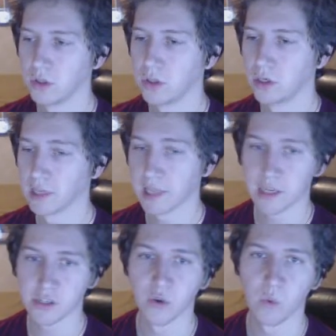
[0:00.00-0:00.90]
it
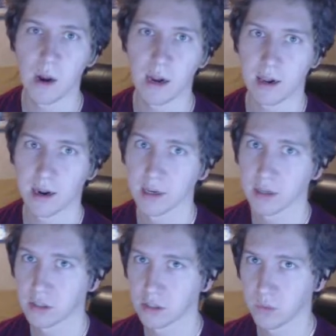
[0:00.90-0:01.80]
has 2 wild
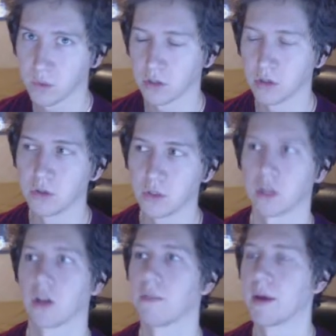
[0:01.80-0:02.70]
icons, so you want to use
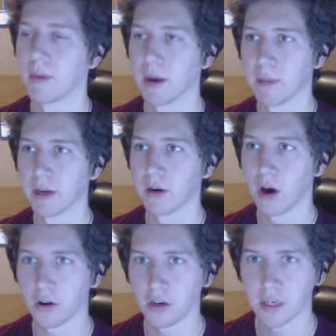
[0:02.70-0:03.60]
it on maybe a bit
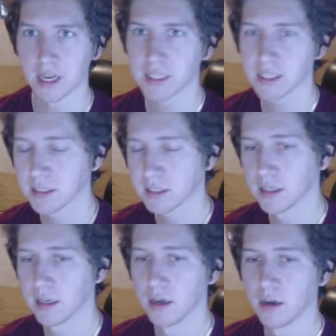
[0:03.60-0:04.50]
harder tests,
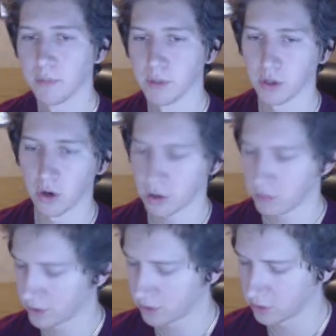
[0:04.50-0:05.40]
but you also want to